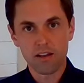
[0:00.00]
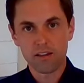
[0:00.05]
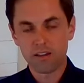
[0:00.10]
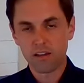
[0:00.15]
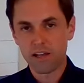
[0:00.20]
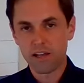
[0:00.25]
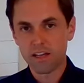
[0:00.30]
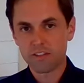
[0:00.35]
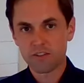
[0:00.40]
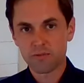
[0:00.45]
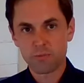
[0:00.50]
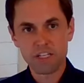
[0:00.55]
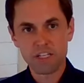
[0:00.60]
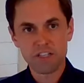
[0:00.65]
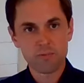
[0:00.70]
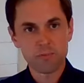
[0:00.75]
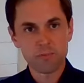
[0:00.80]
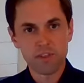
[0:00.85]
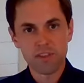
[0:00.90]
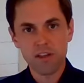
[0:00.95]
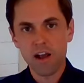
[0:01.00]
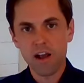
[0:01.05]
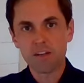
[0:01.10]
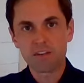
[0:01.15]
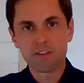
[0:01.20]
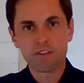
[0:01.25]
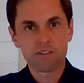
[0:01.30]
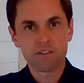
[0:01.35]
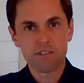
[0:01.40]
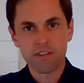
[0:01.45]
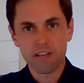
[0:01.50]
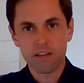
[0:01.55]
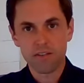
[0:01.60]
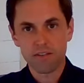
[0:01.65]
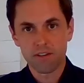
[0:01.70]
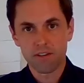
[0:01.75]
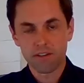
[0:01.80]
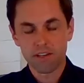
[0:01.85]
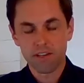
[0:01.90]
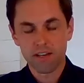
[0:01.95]
Like speech pathologists
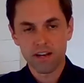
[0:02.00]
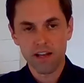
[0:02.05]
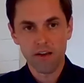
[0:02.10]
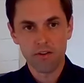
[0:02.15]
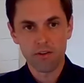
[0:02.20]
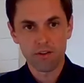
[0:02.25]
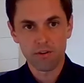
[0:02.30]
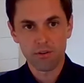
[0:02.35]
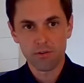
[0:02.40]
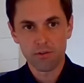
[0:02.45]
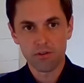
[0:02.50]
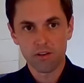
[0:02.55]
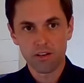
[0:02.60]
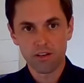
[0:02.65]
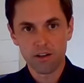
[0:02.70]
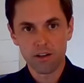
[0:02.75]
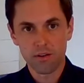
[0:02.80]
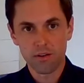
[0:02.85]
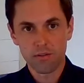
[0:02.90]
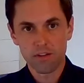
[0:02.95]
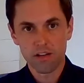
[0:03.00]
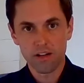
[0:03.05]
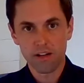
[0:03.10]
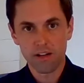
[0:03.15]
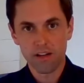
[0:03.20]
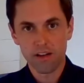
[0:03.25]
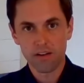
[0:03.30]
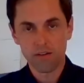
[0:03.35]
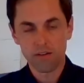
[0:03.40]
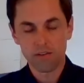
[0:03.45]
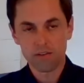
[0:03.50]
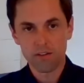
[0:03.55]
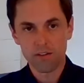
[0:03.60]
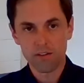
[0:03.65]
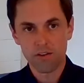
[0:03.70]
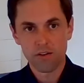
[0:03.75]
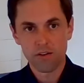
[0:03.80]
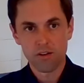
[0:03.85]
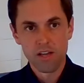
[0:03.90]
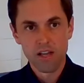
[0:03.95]
even can now do, you know, telehealth.
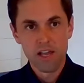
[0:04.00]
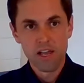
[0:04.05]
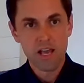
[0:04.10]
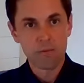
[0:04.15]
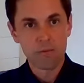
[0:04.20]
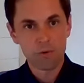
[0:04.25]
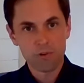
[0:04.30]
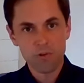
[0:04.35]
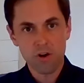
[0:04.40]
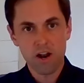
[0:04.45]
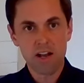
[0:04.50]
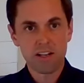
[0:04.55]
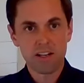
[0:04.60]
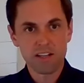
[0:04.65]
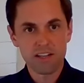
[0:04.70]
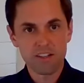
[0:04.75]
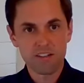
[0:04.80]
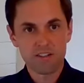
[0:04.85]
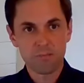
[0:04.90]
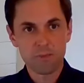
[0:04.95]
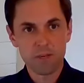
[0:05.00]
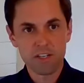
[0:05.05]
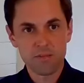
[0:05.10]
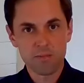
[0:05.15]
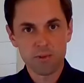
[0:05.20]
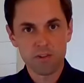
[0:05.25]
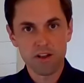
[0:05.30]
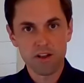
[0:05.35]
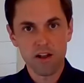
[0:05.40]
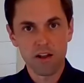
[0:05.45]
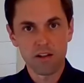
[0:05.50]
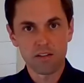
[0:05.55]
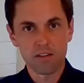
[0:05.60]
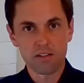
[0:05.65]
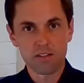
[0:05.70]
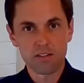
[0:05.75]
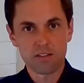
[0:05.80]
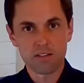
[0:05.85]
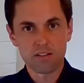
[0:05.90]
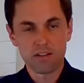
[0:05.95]
So, and we're trying to get speech
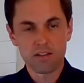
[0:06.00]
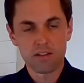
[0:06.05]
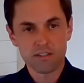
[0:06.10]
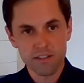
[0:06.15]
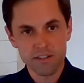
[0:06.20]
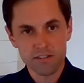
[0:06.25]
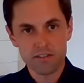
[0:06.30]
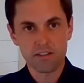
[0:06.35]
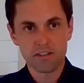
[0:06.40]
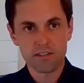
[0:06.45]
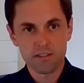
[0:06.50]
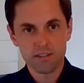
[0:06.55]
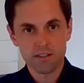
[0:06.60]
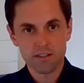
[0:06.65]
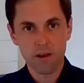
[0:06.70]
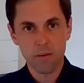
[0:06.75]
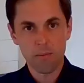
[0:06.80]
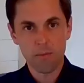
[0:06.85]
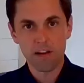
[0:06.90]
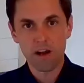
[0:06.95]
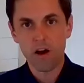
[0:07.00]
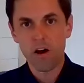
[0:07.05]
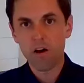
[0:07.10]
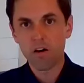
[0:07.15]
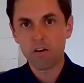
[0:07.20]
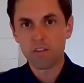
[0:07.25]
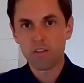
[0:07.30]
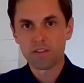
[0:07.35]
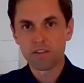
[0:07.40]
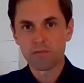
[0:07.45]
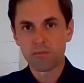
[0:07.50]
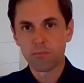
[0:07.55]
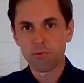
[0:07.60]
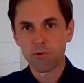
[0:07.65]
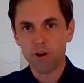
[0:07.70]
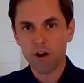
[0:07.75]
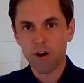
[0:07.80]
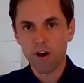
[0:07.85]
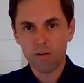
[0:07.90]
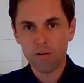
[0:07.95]
pathologist assistants, you know, I mean, all this
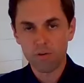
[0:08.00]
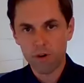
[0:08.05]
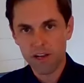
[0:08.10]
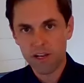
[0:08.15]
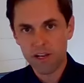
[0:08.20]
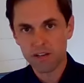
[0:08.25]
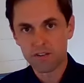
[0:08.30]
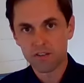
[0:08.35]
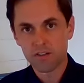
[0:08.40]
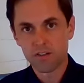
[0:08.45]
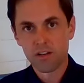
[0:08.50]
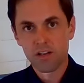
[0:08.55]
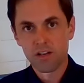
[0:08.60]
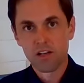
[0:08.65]
broad range